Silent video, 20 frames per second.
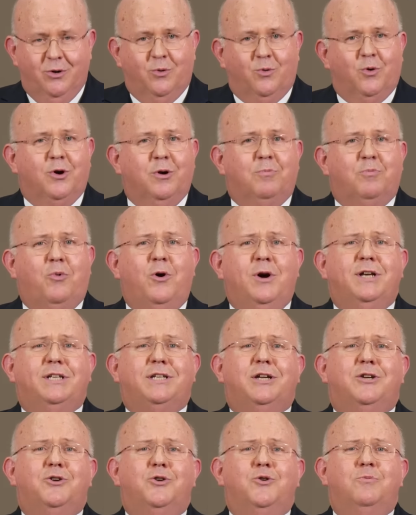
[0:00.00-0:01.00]
We're
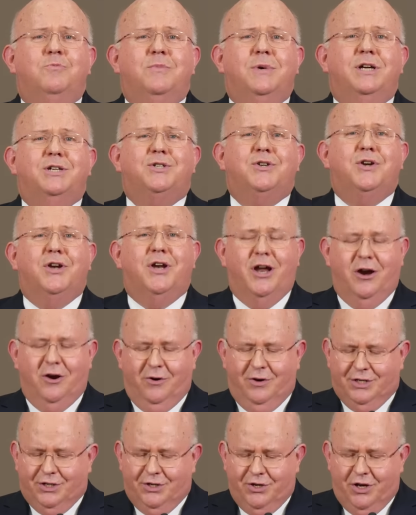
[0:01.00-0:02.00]
appointing new
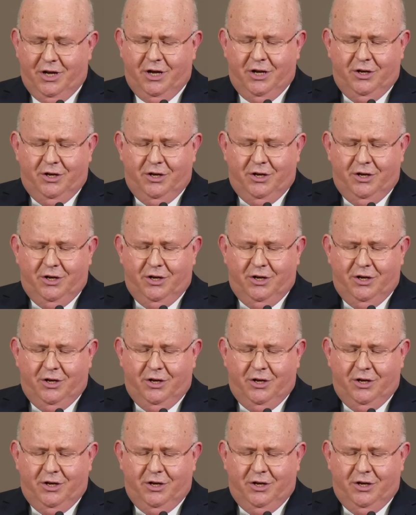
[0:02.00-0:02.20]
missionaries,